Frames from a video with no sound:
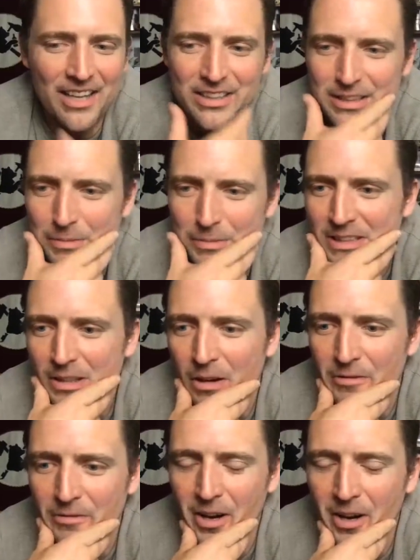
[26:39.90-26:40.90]
used to be
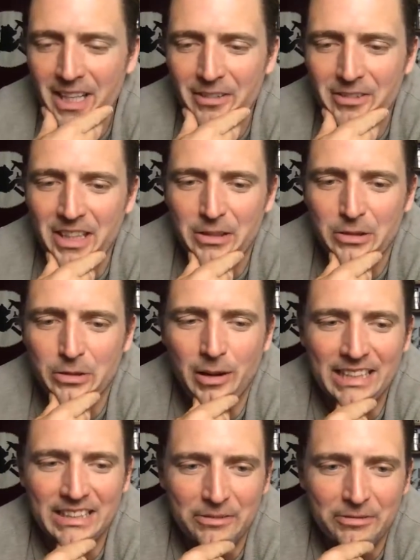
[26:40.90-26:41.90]
so funny. It was like
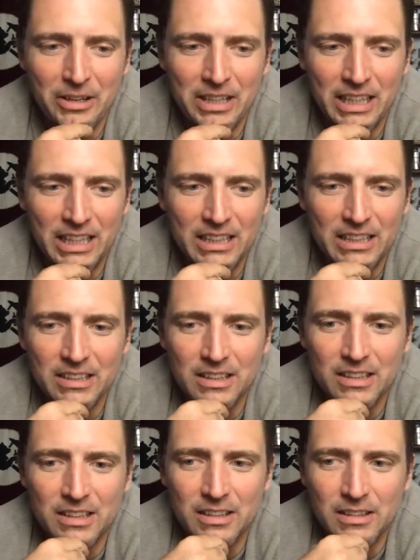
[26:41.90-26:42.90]
crazy funny.
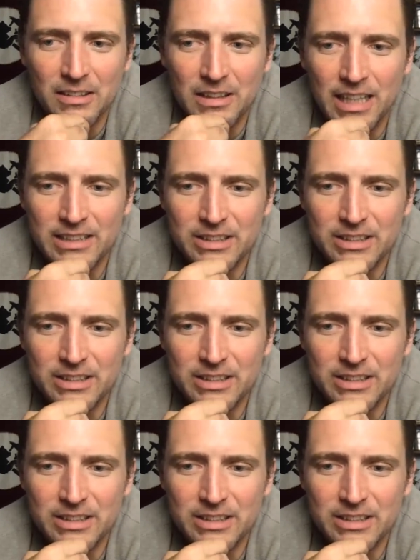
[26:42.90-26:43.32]
It's